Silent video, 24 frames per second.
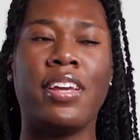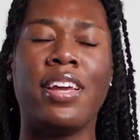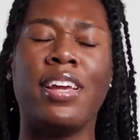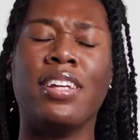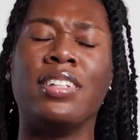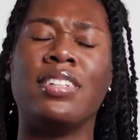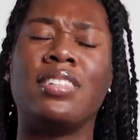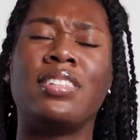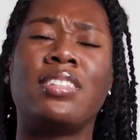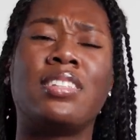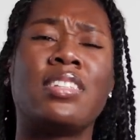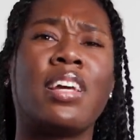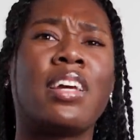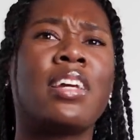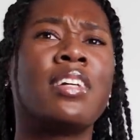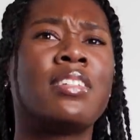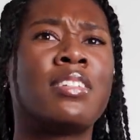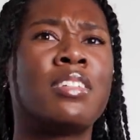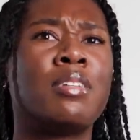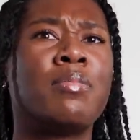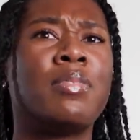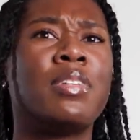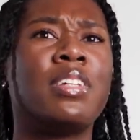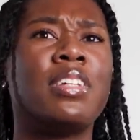and say
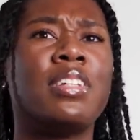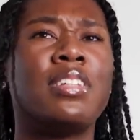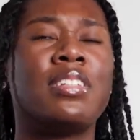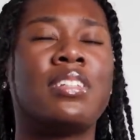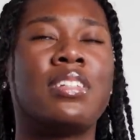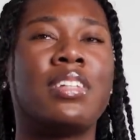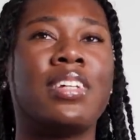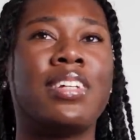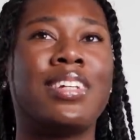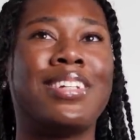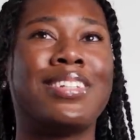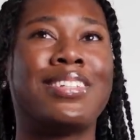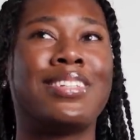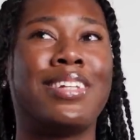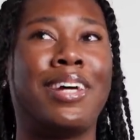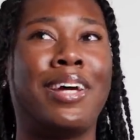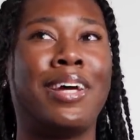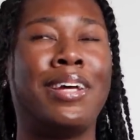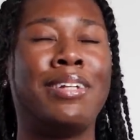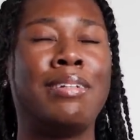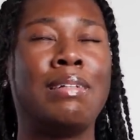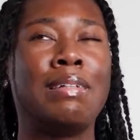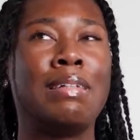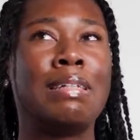some of these things
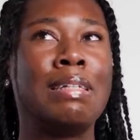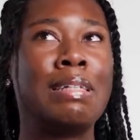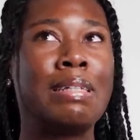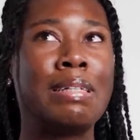that,